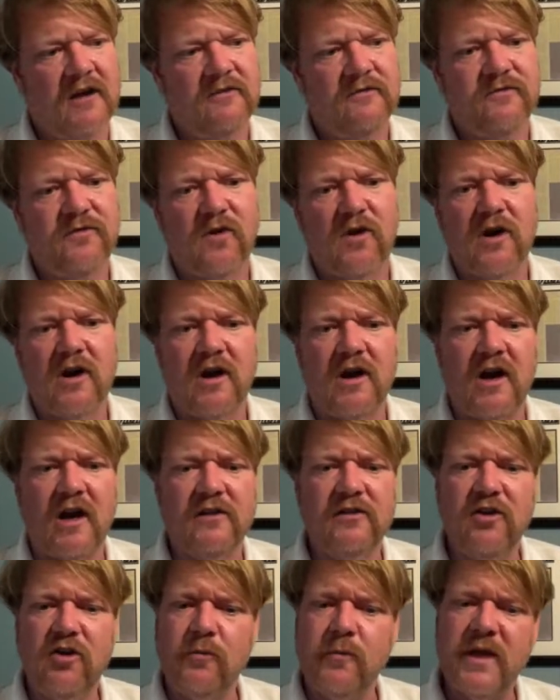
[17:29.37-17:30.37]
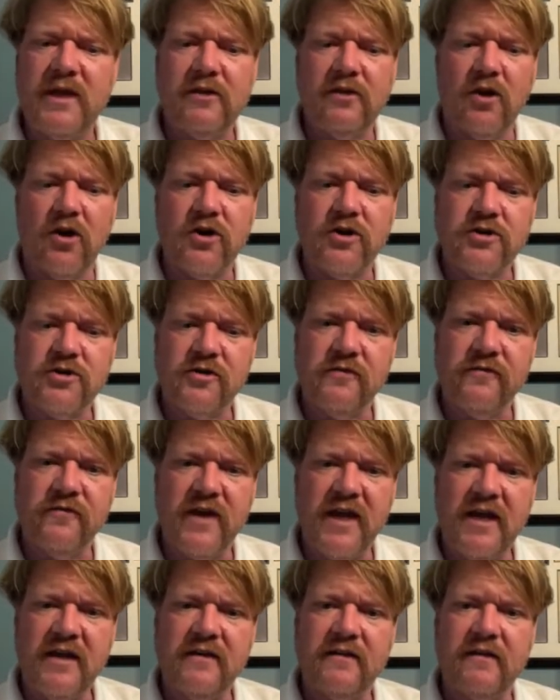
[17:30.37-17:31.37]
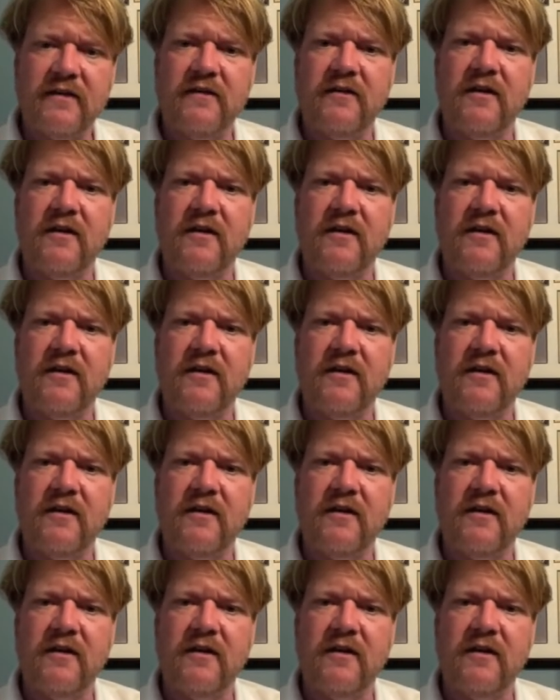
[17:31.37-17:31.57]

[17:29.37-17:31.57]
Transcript: For a little bit larger event,